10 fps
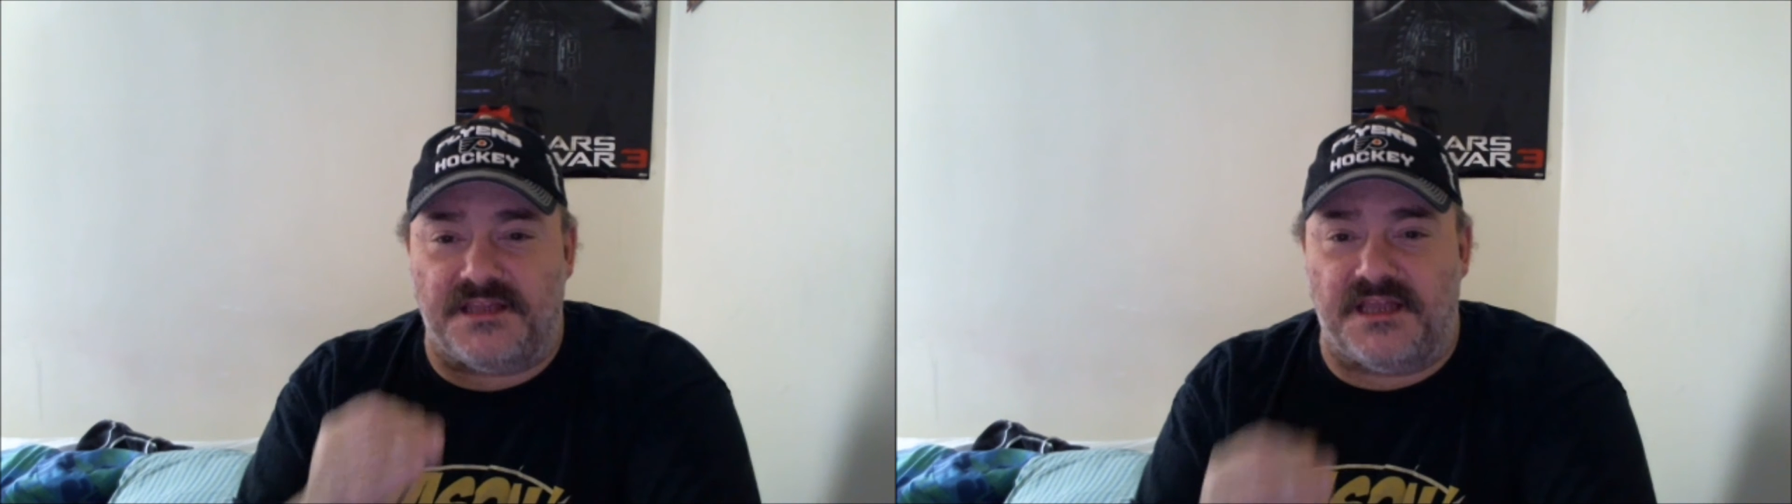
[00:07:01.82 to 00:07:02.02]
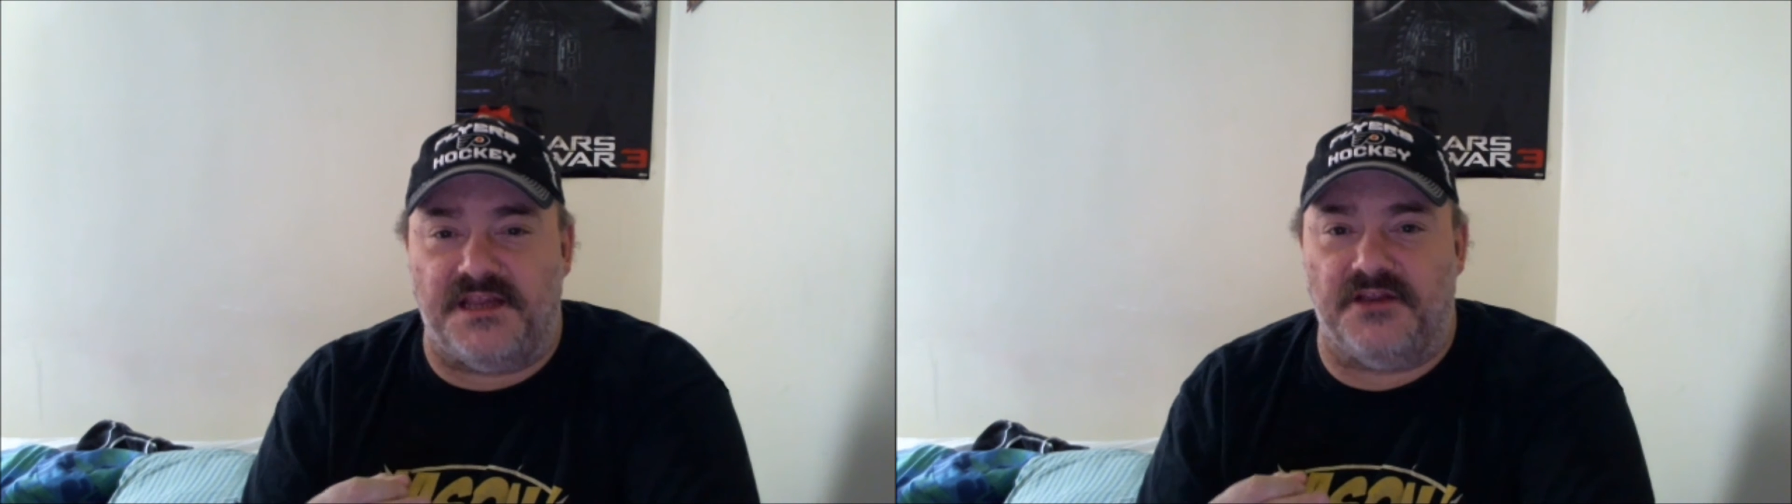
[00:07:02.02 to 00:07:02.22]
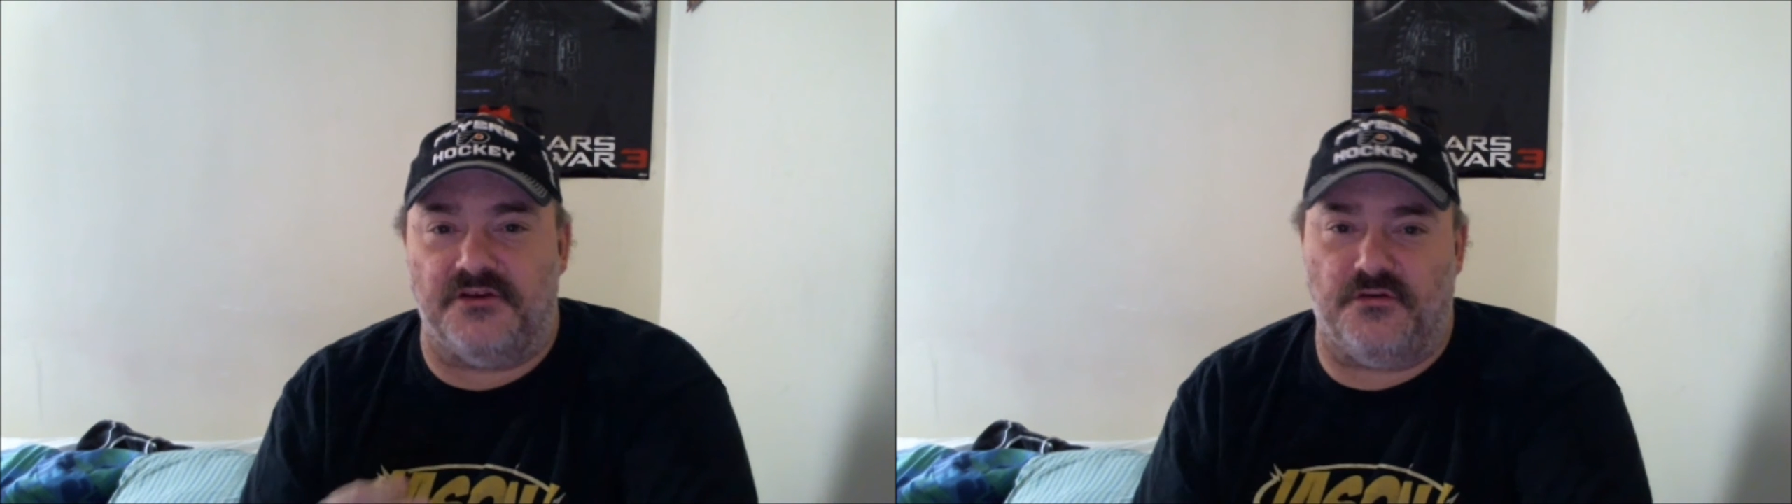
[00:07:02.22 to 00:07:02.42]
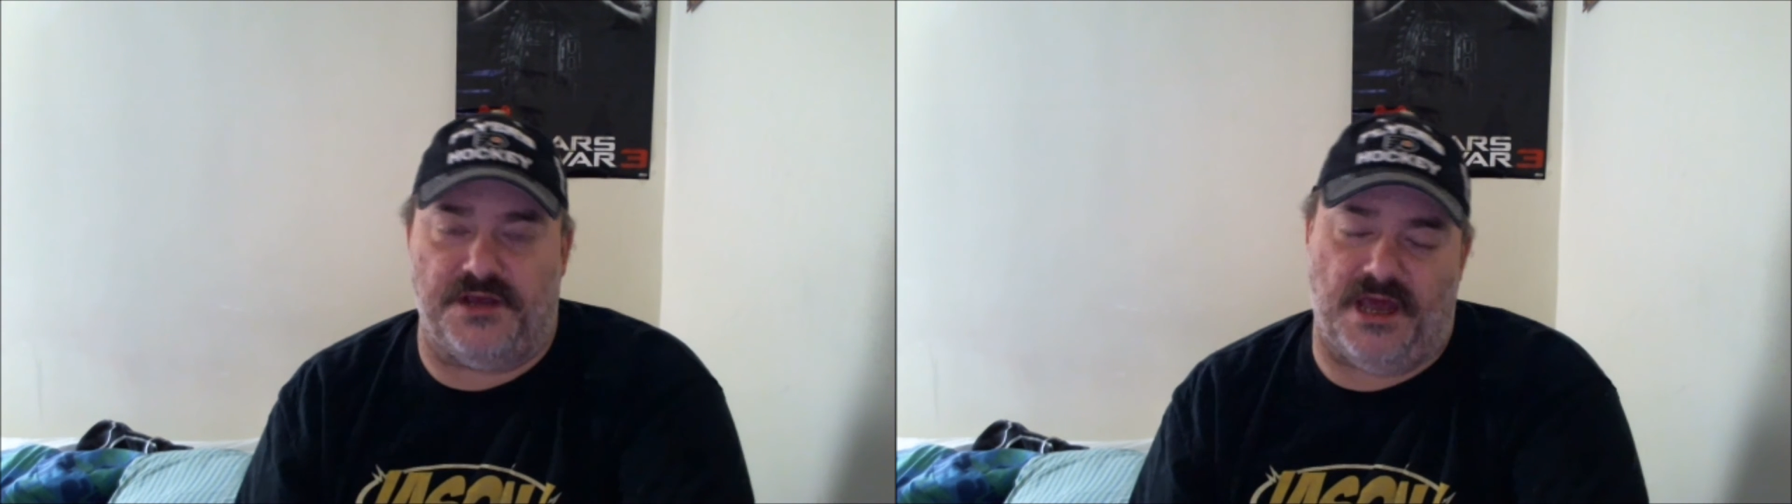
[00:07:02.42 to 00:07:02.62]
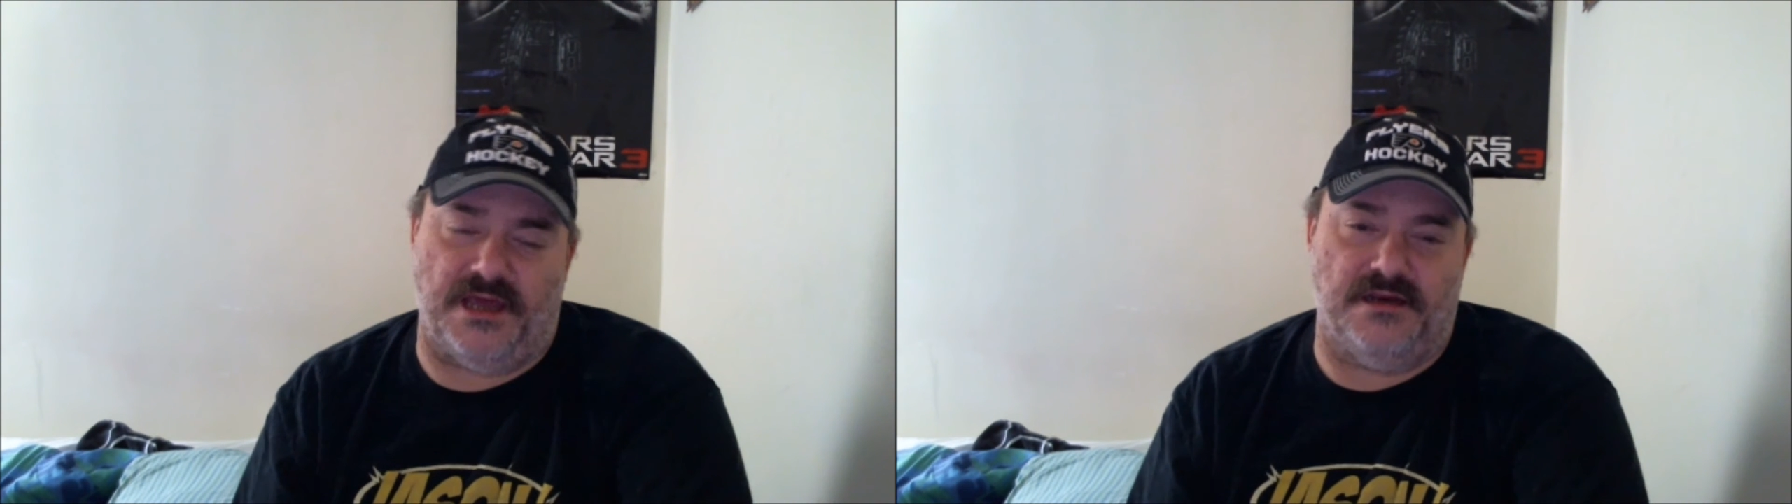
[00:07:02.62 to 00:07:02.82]
they didn't
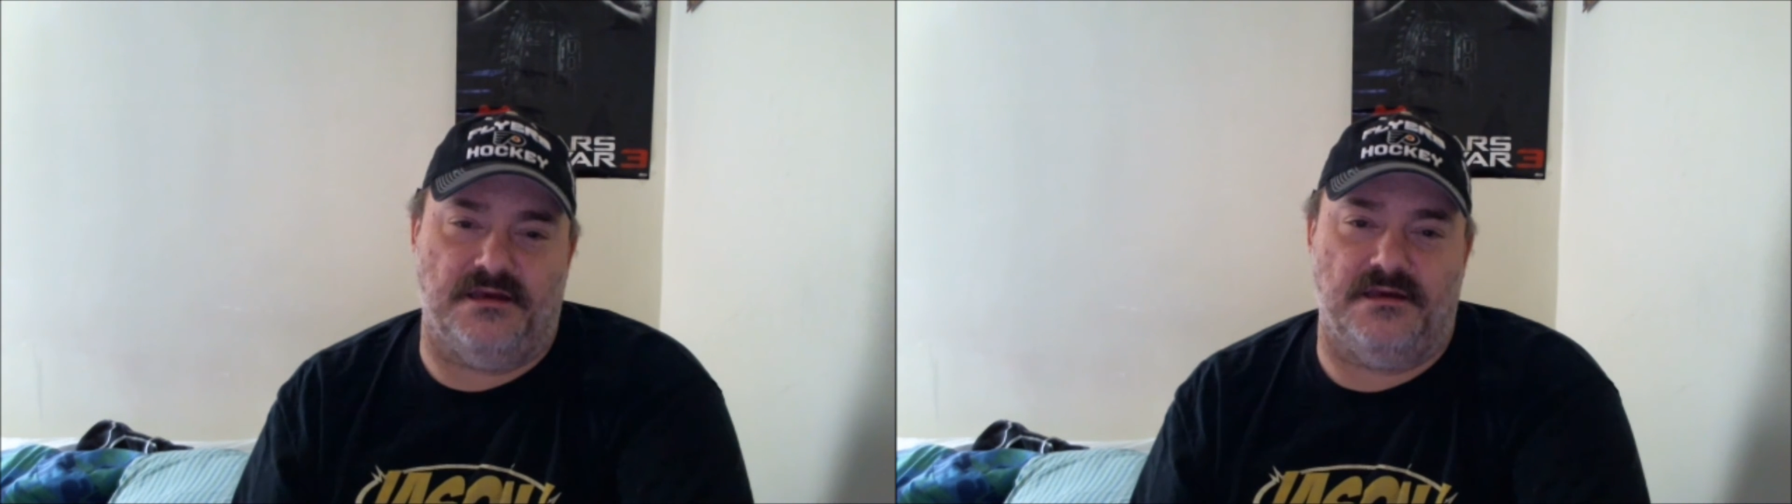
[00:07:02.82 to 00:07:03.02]
create.